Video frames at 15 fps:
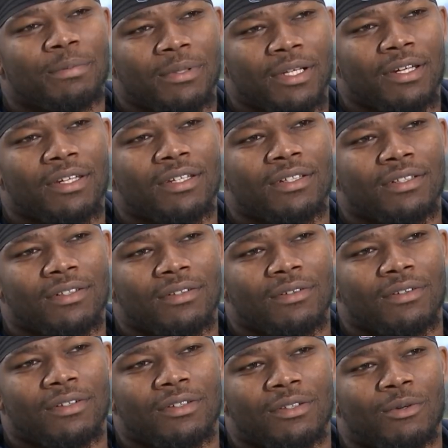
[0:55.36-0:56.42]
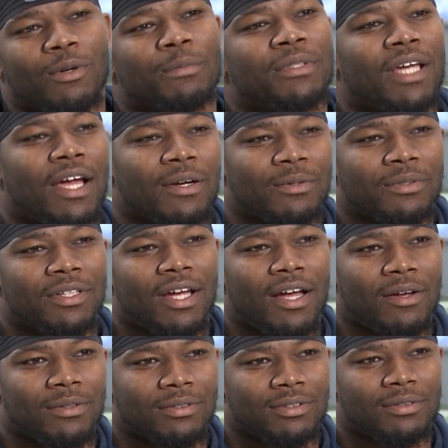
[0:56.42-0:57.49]
play throw up tackle in the
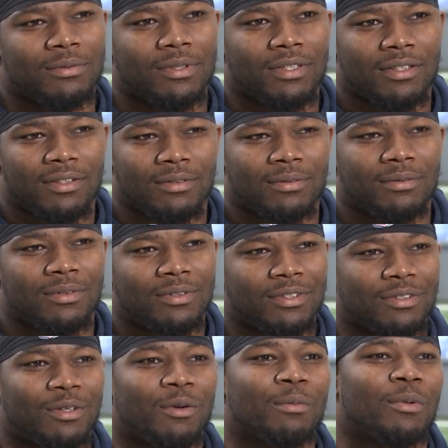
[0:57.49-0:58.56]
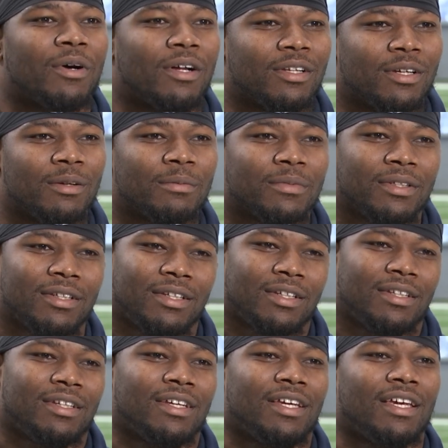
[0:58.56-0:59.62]
house where we used to throw the ball up.
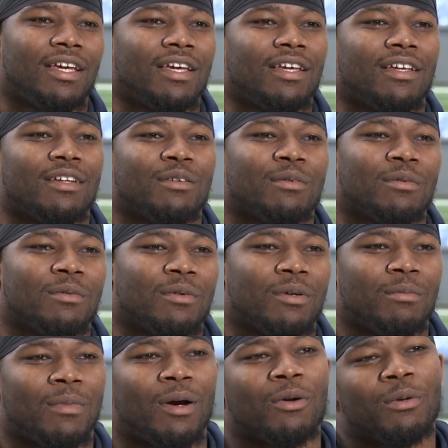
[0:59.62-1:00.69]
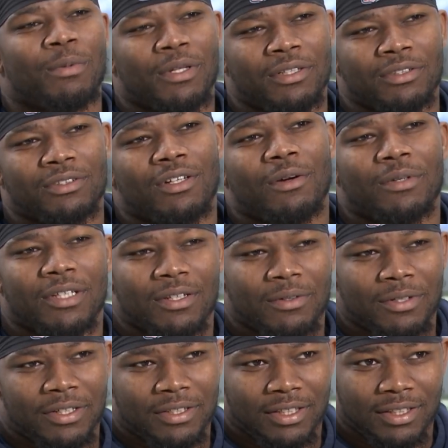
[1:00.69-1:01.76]
And my older brothers used to always get
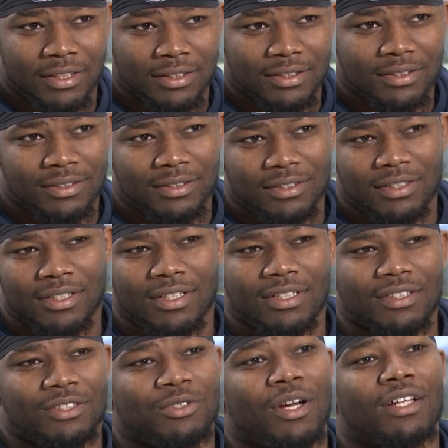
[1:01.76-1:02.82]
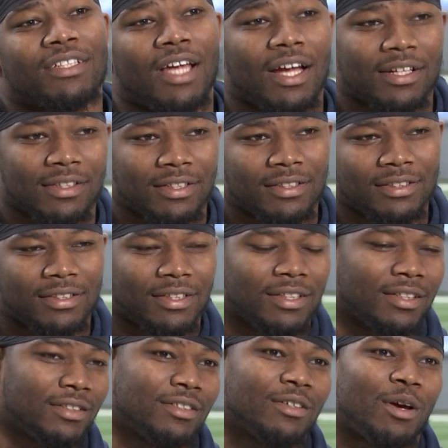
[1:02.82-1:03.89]
on their knees to try to tackle us and hit
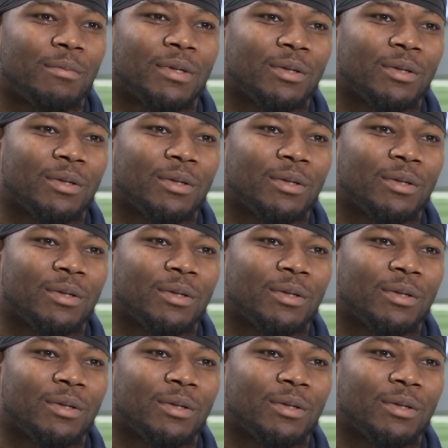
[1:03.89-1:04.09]
us. So, I